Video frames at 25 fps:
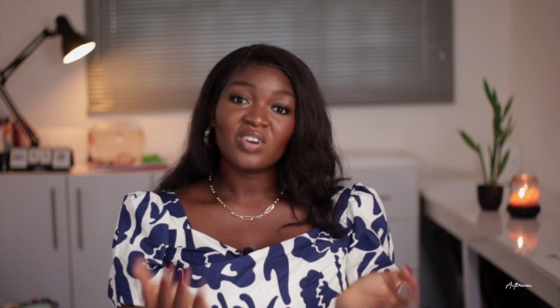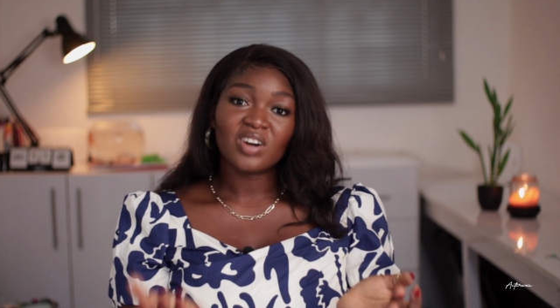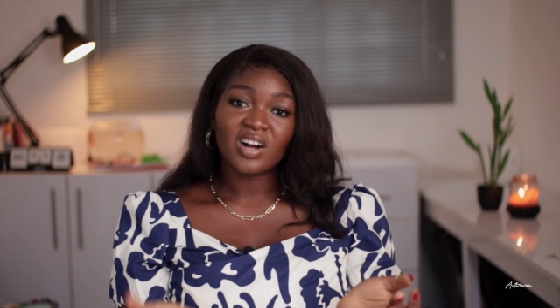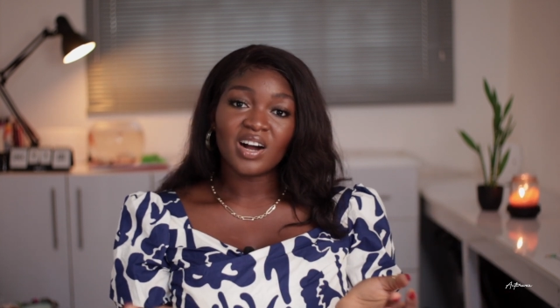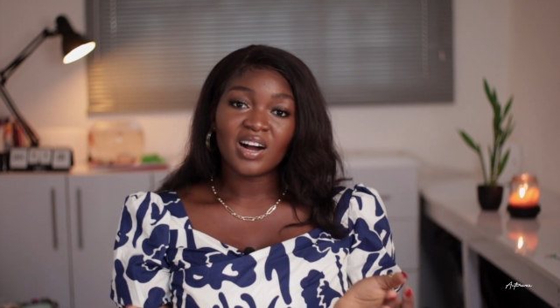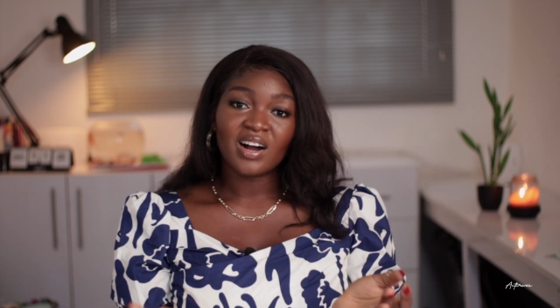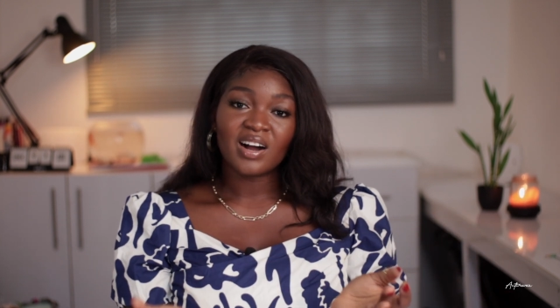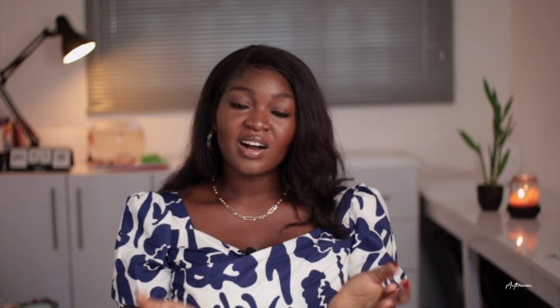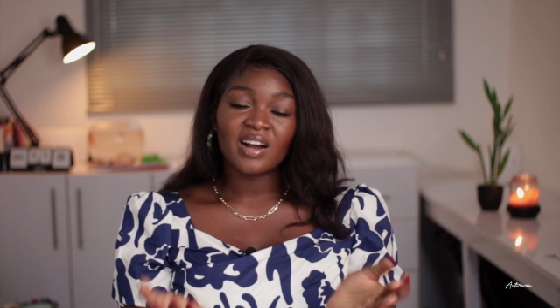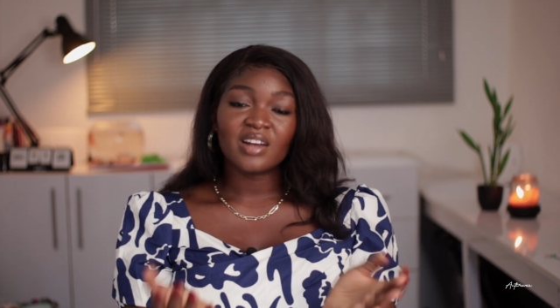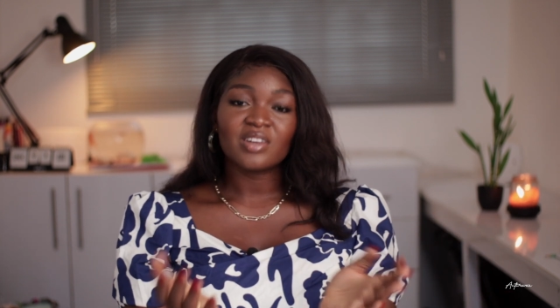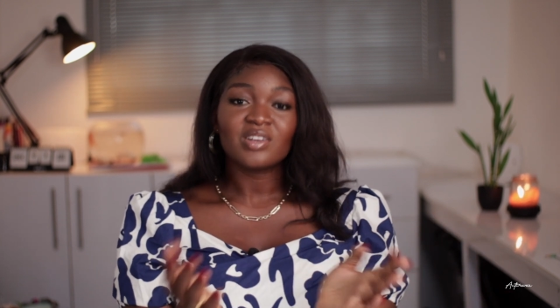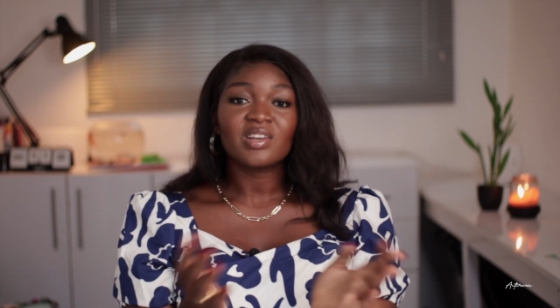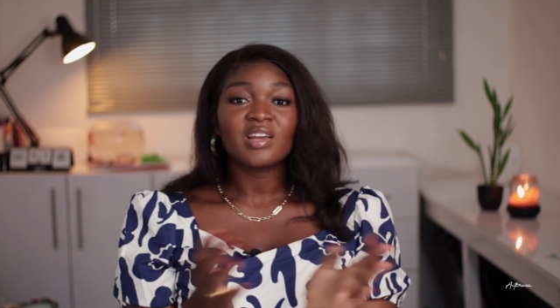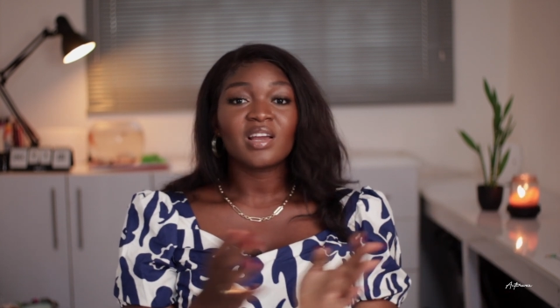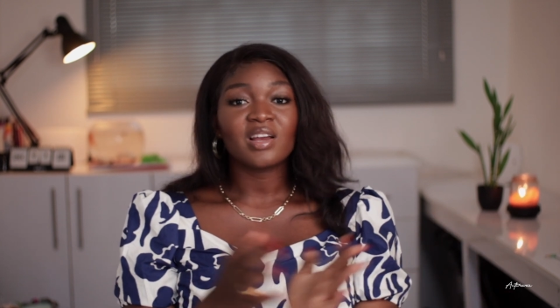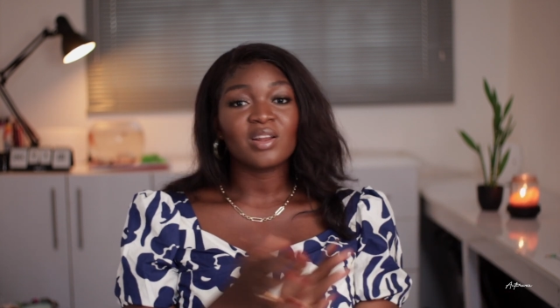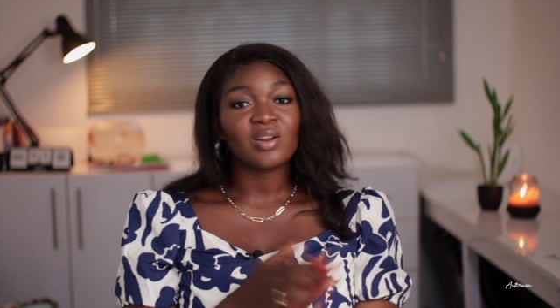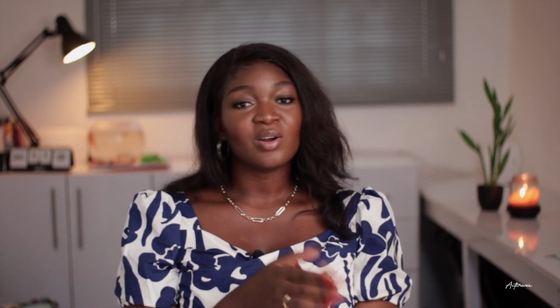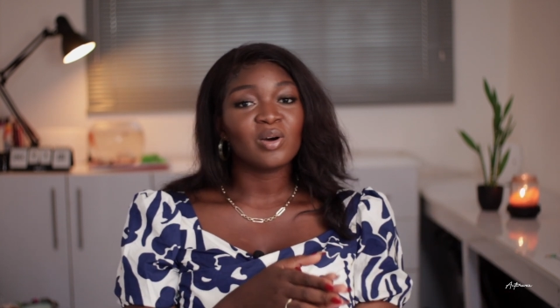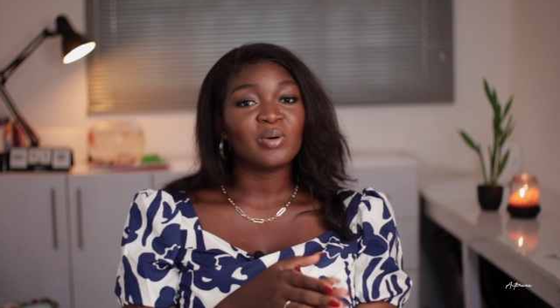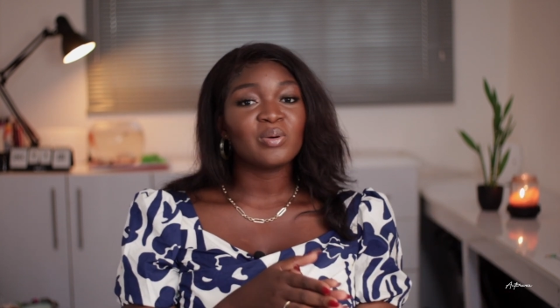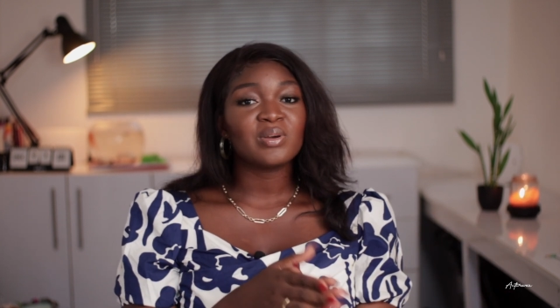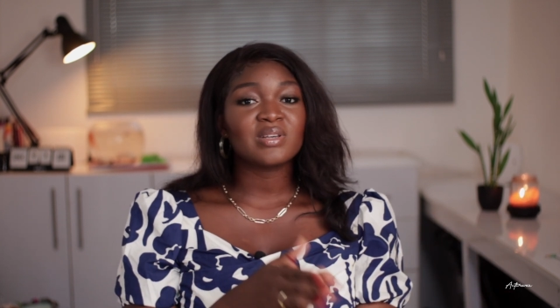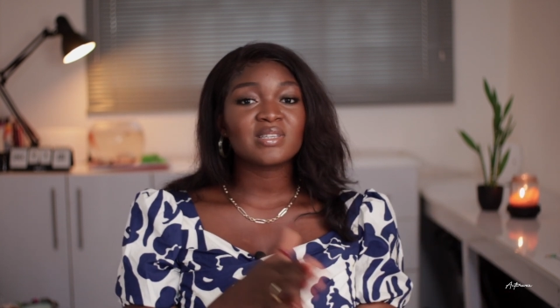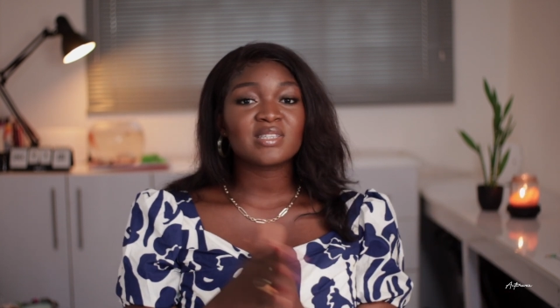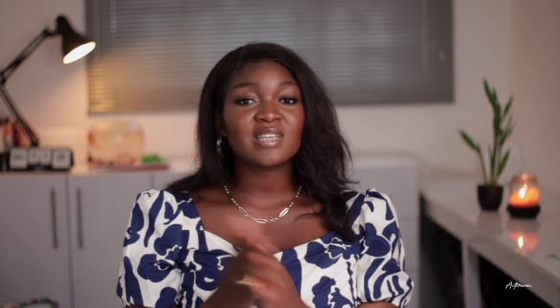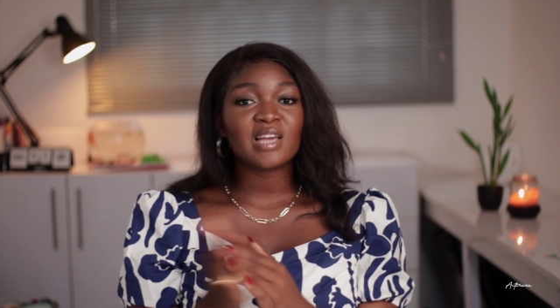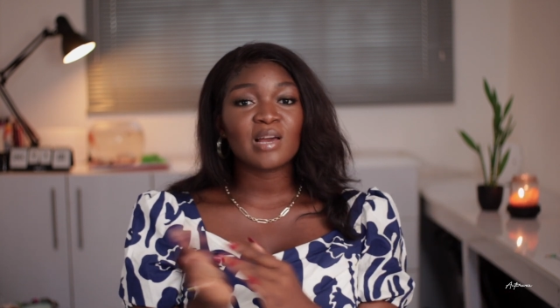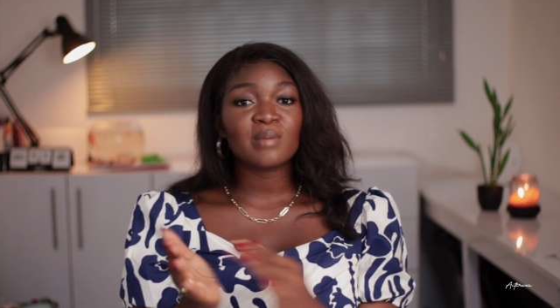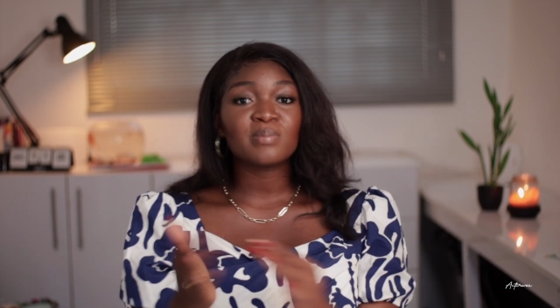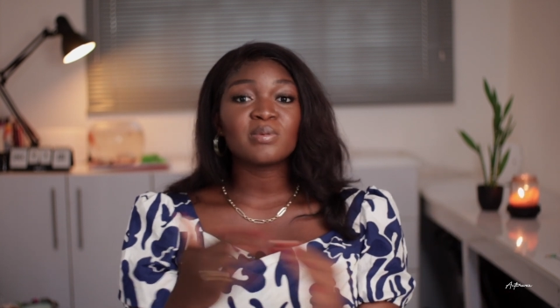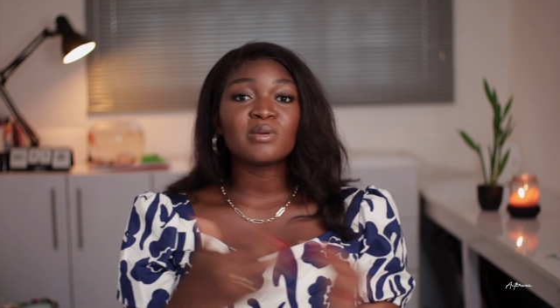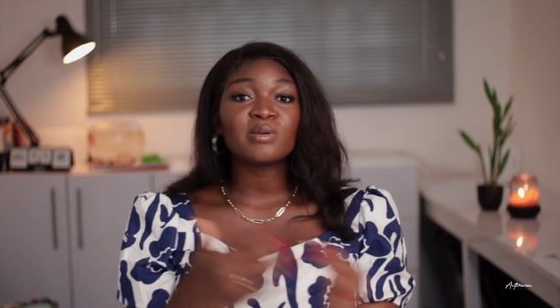car, you can always get